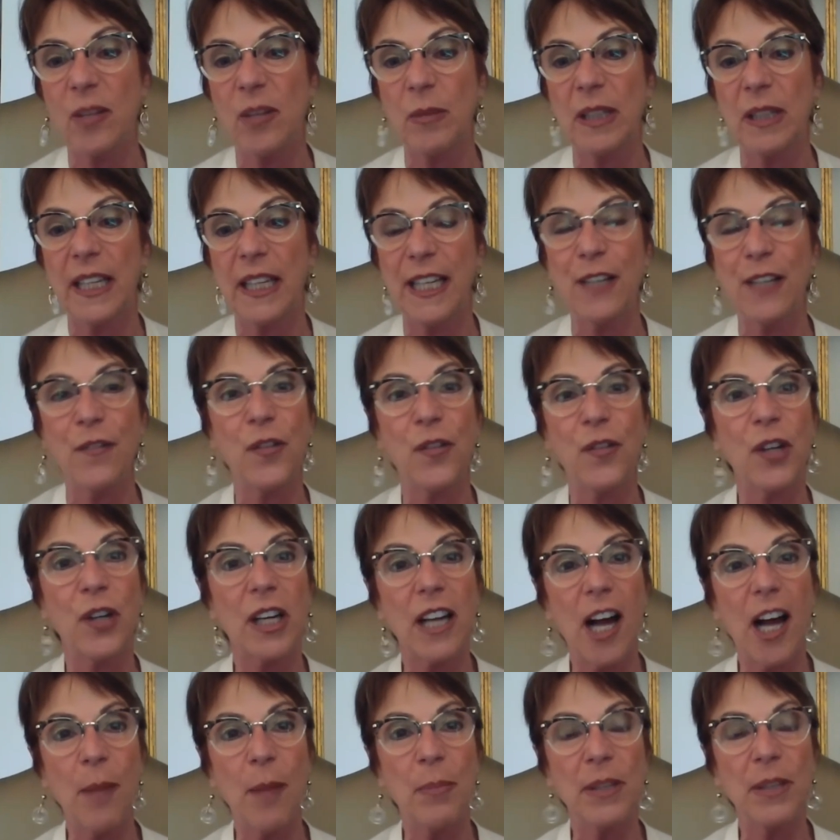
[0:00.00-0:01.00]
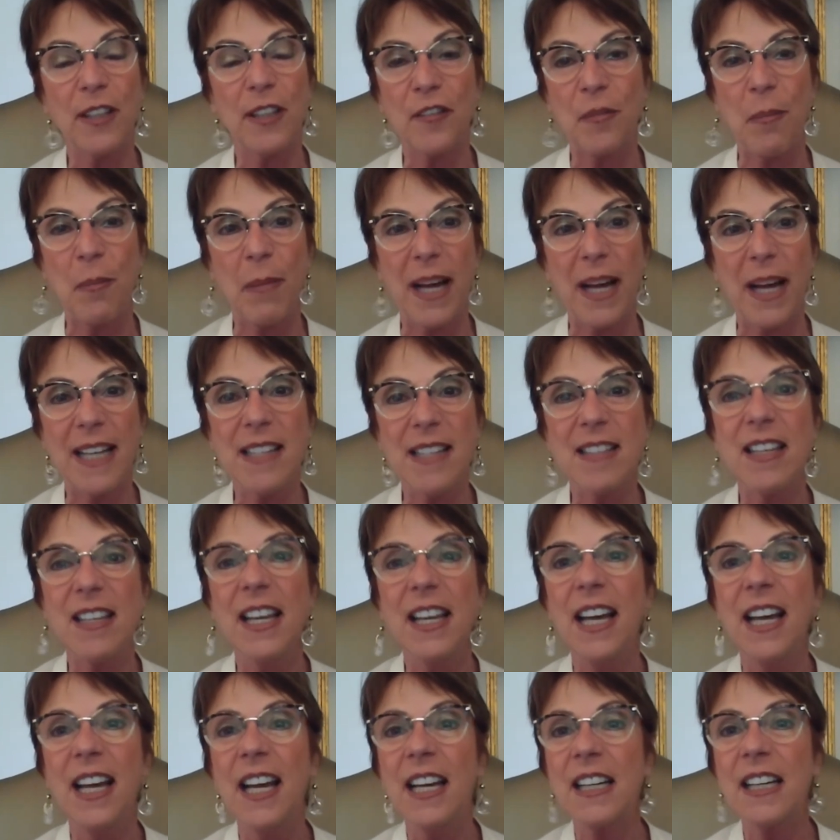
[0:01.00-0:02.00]
Elite for a couple of months.
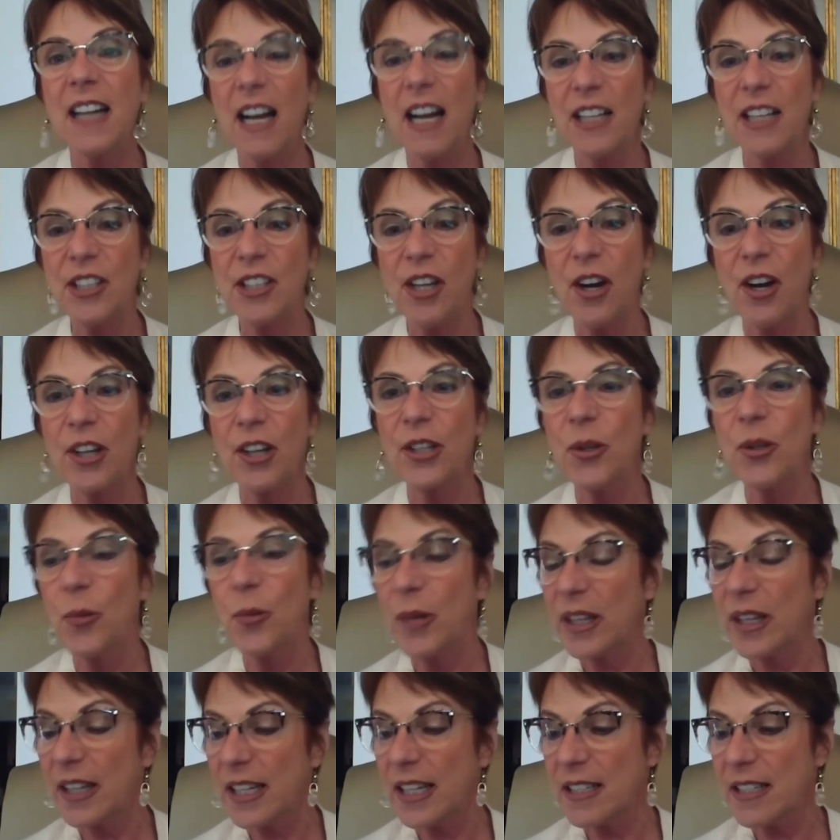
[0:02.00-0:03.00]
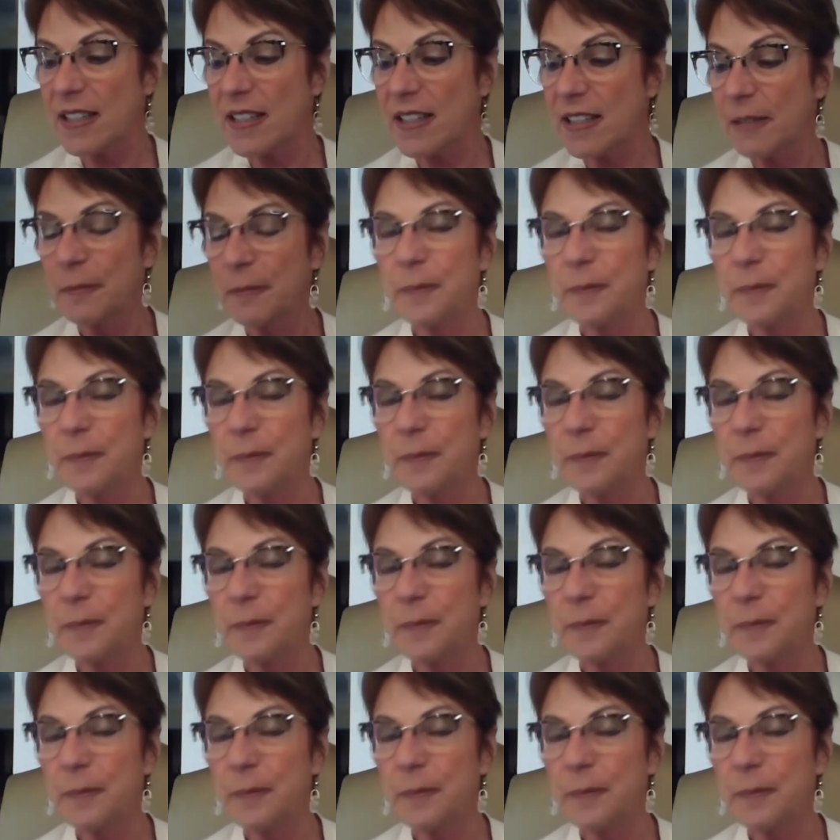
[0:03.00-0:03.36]
Kanya, are you with us?